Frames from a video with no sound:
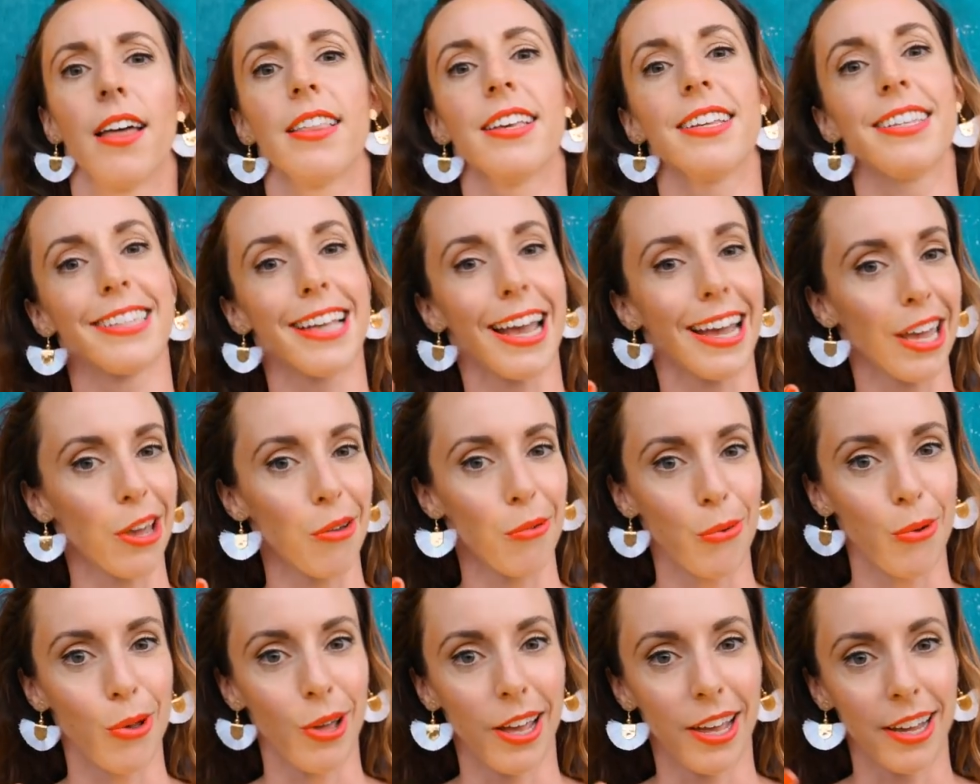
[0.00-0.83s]
The second
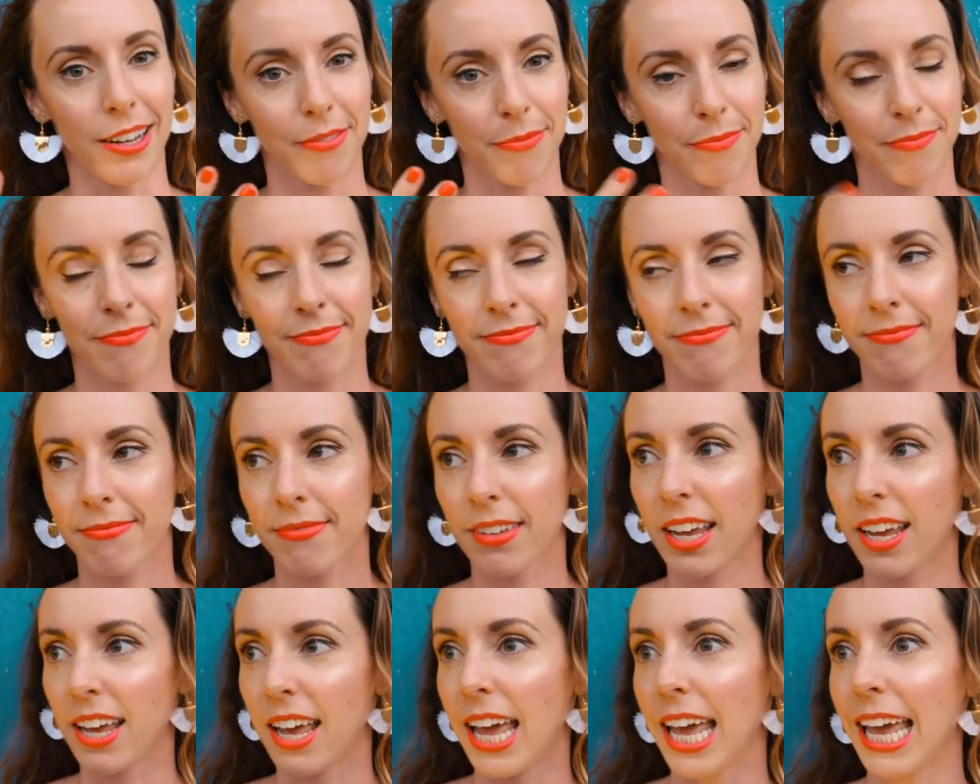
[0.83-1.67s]
one
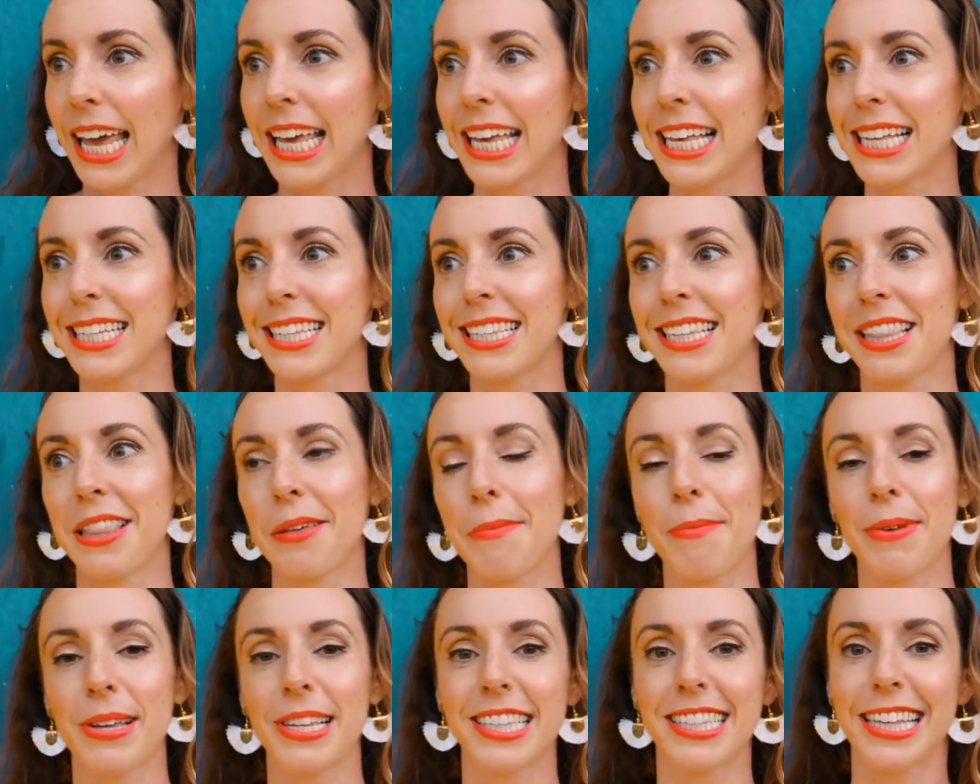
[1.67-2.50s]
is the
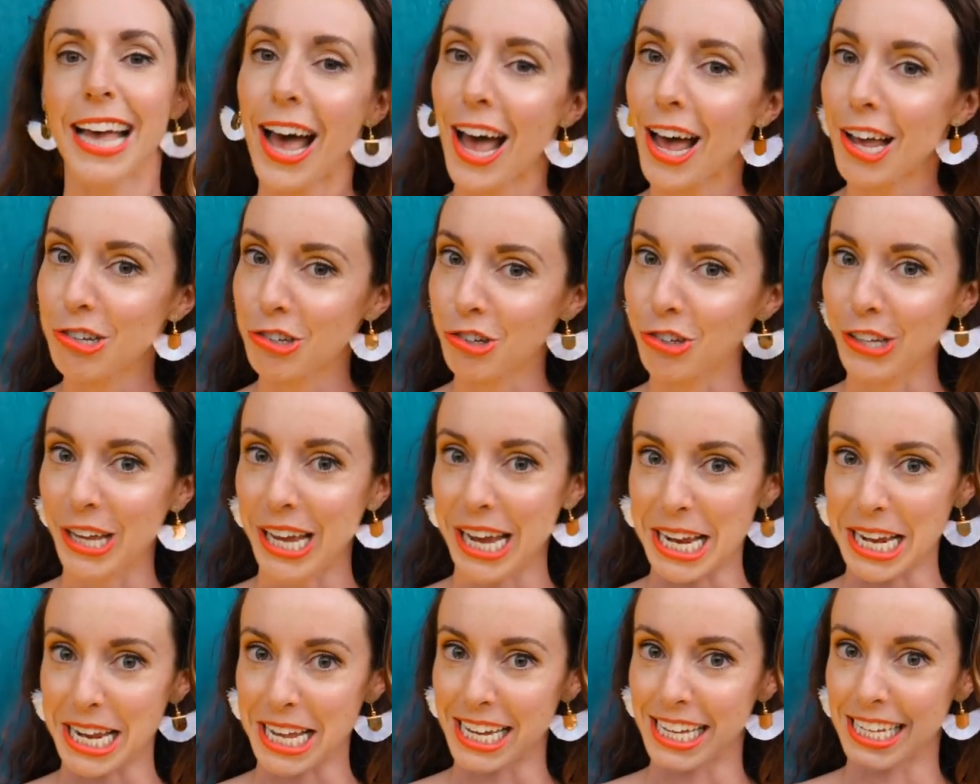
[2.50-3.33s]
massage
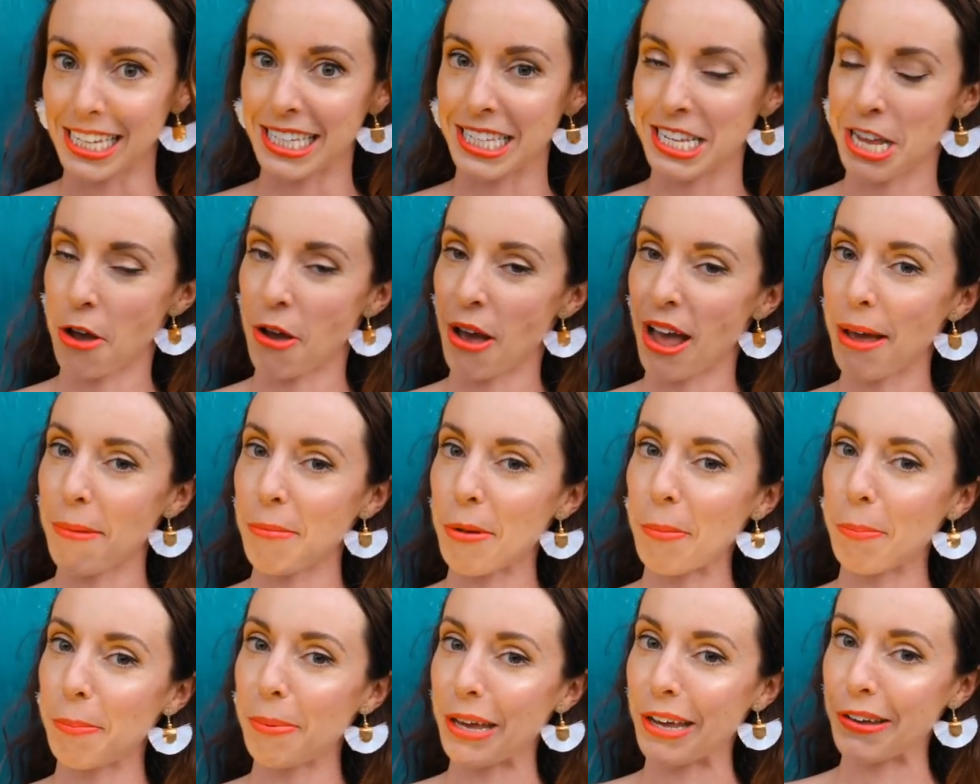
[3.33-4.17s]
ladies. Now, I'm a
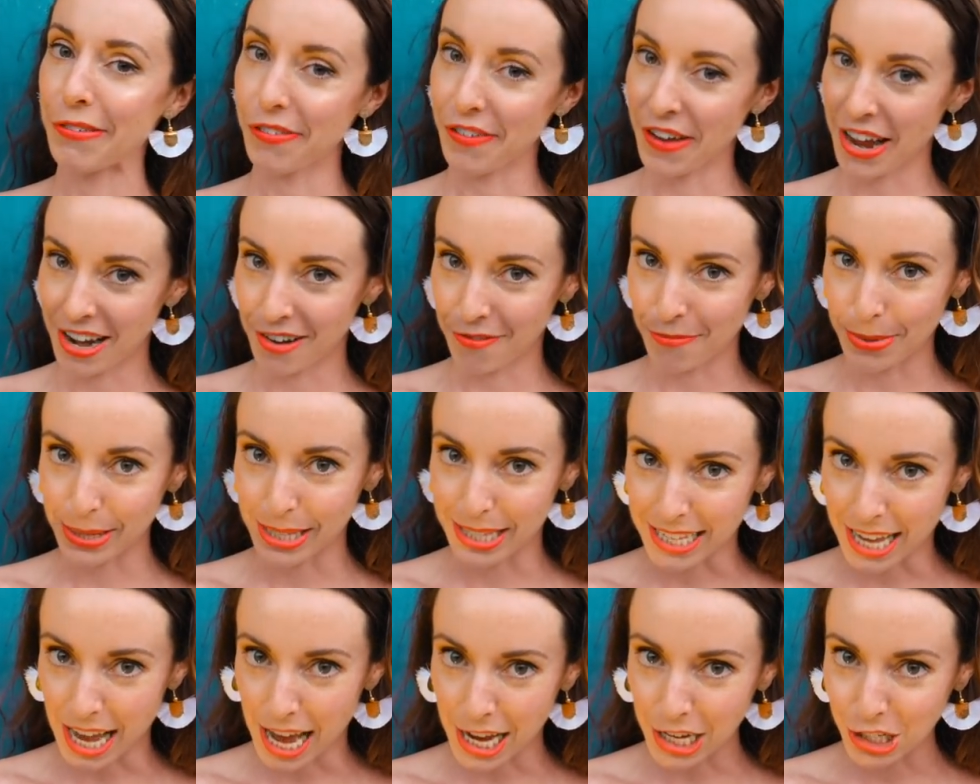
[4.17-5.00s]
big fan of
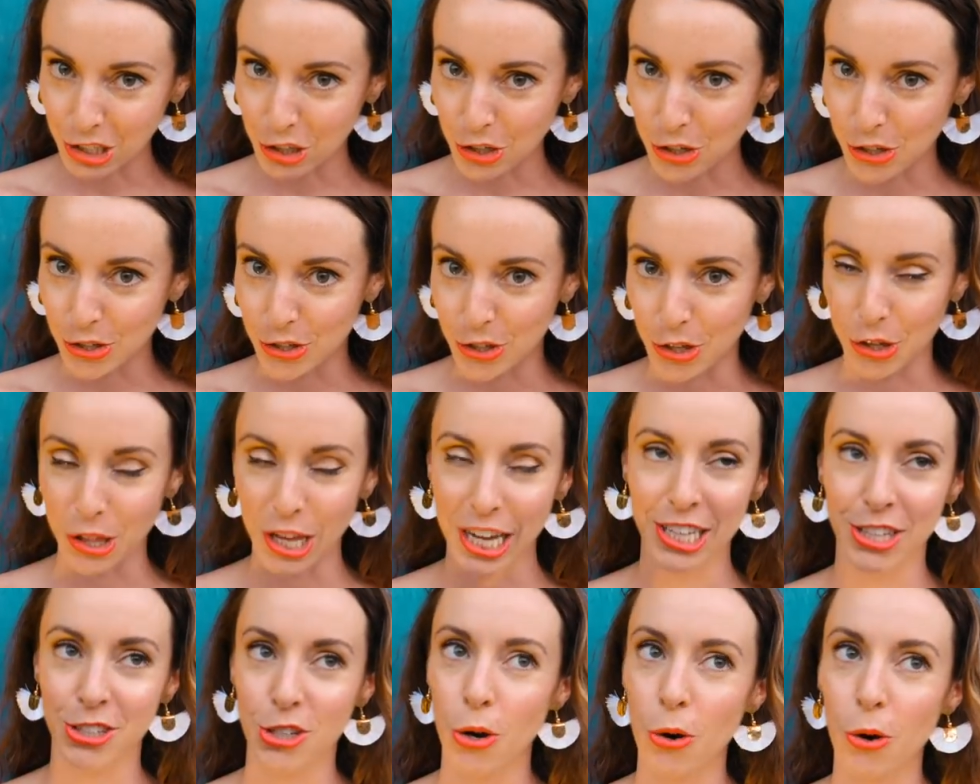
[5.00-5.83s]
massages, so they
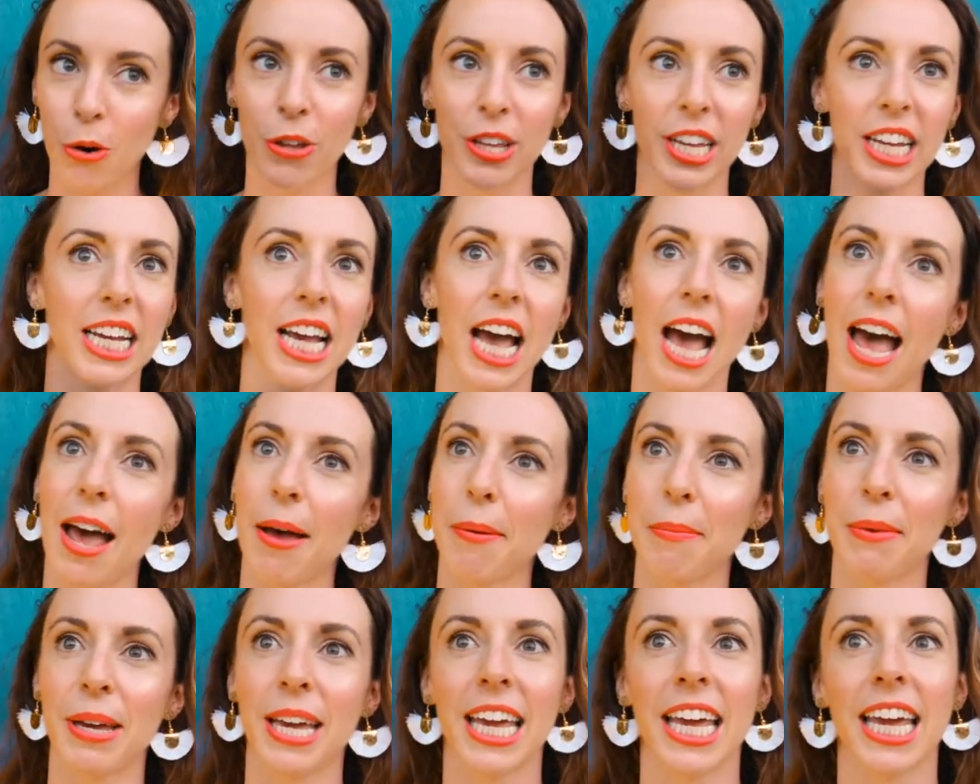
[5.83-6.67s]
totally got
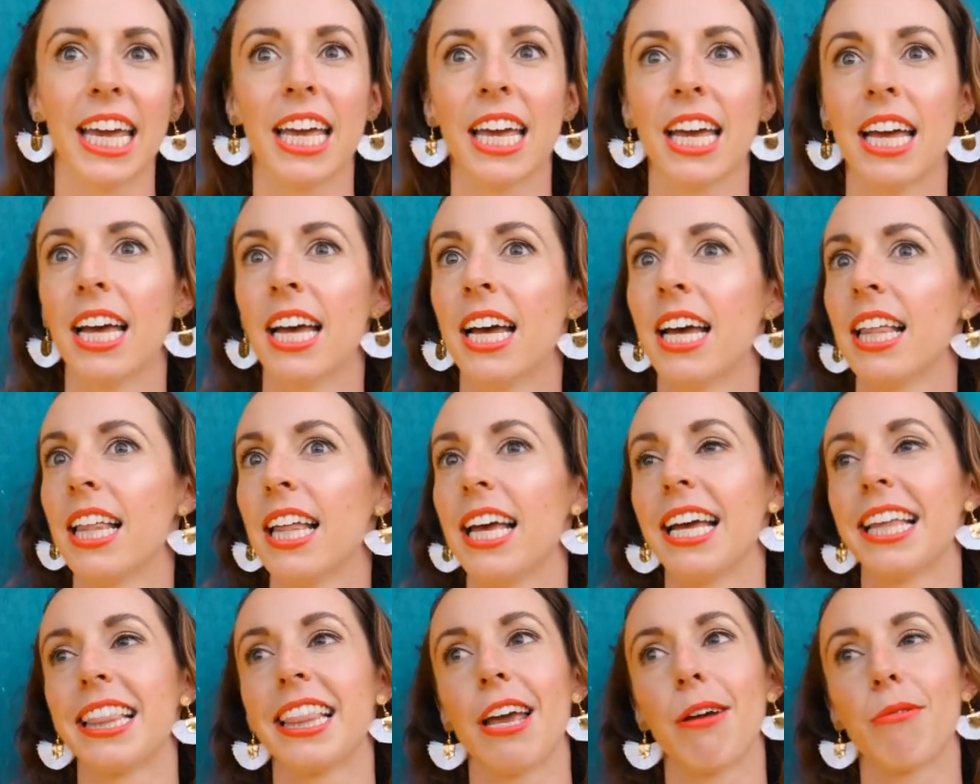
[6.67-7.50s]
me.
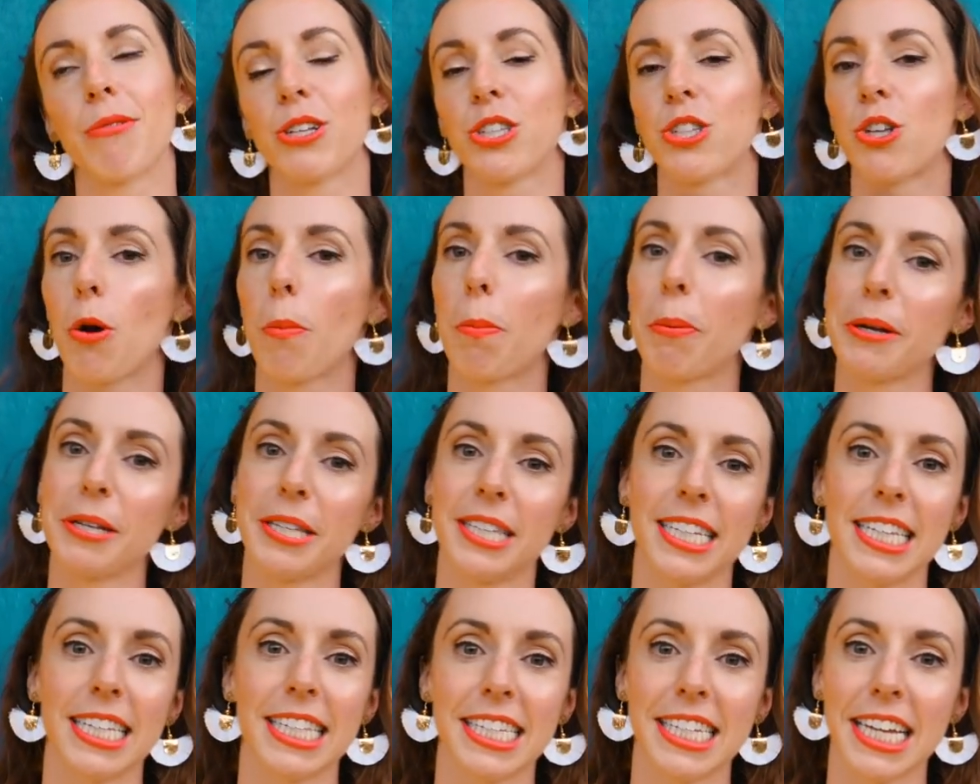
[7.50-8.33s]
Like, they were so
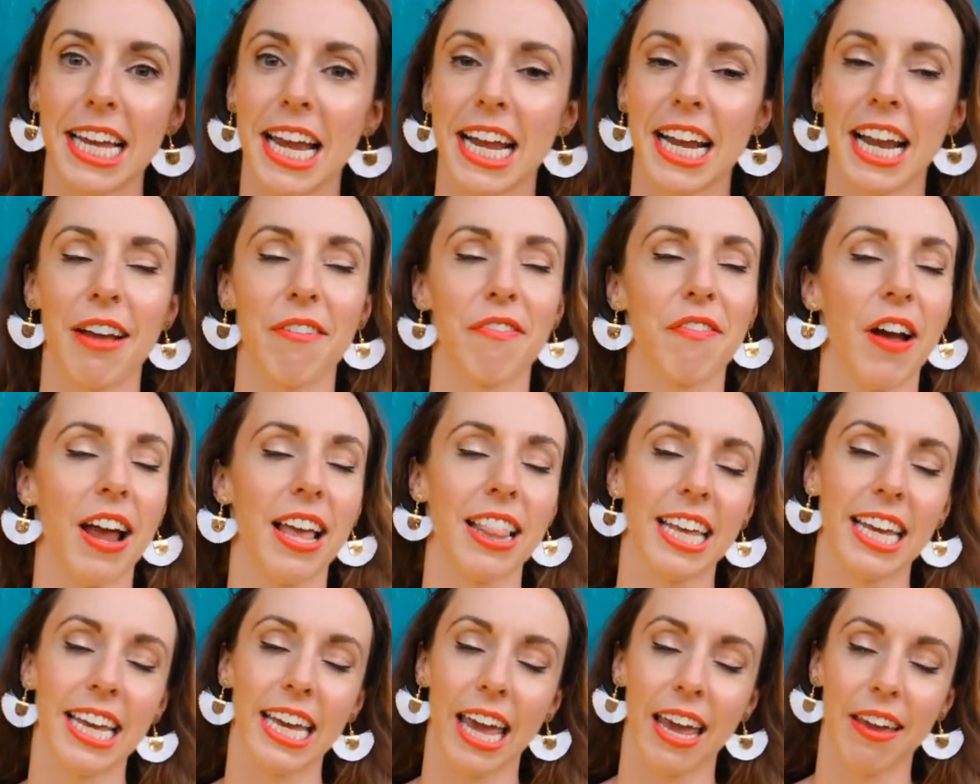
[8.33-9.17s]
persistent and I
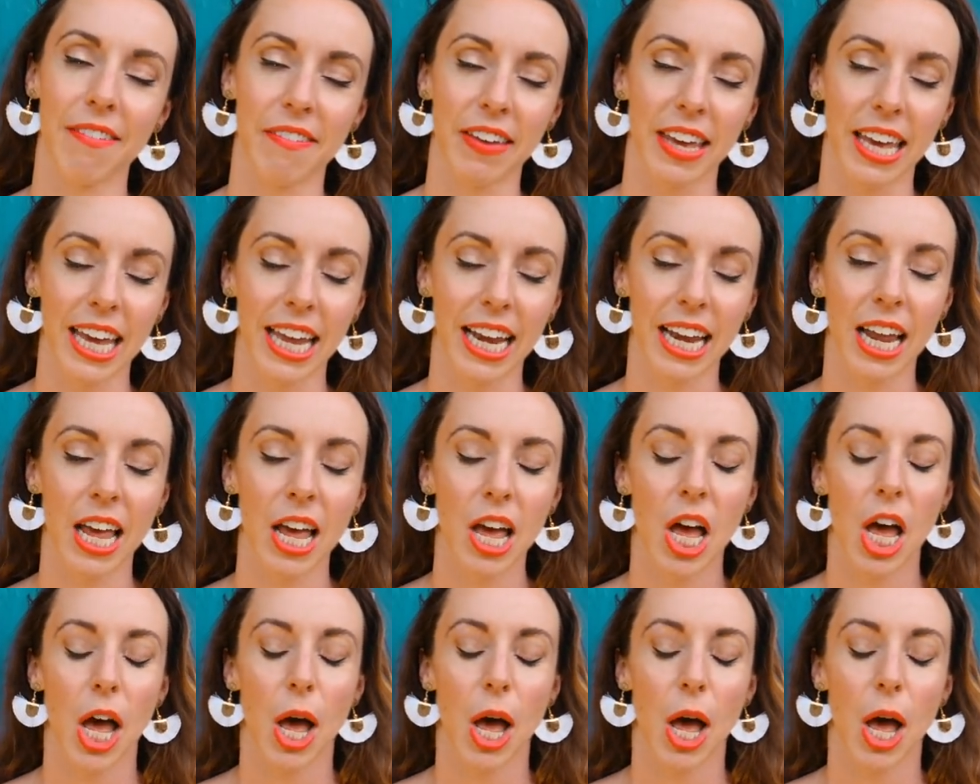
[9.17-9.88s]
finally gave in.